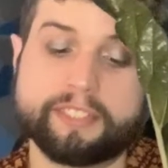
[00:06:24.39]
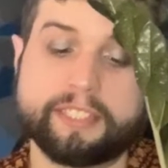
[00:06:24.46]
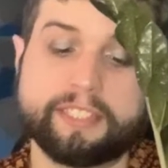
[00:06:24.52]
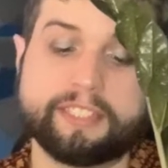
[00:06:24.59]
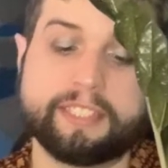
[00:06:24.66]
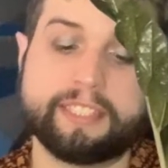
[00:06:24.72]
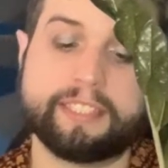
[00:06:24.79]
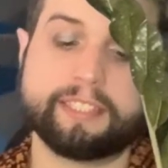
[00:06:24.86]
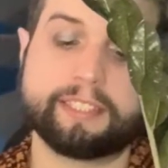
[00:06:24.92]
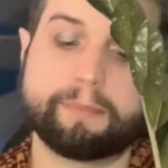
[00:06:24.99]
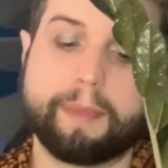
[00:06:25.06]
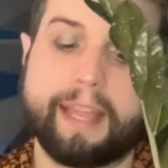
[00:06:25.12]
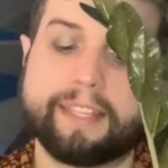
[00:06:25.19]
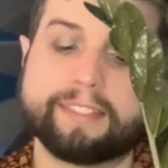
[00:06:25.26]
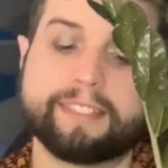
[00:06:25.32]
ZZ's
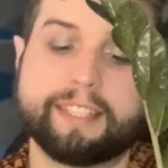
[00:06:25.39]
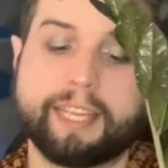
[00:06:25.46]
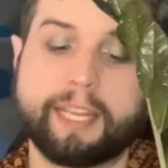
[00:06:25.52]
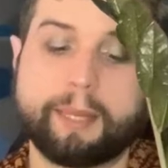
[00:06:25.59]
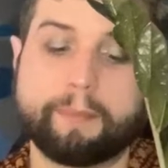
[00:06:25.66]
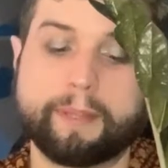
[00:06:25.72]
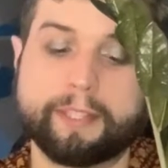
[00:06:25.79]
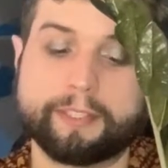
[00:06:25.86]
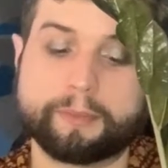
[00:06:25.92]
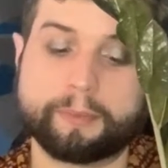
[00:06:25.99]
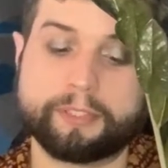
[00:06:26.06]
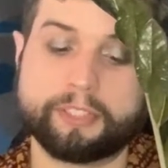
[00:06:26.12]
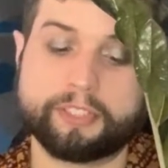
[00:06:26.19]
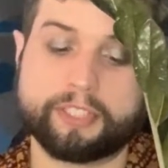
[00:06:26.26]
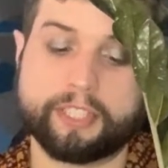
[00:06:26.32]
patented name is,
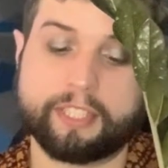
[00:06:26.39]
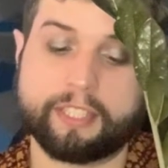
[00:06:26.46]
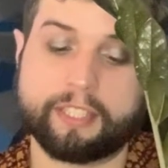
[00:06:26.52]
which is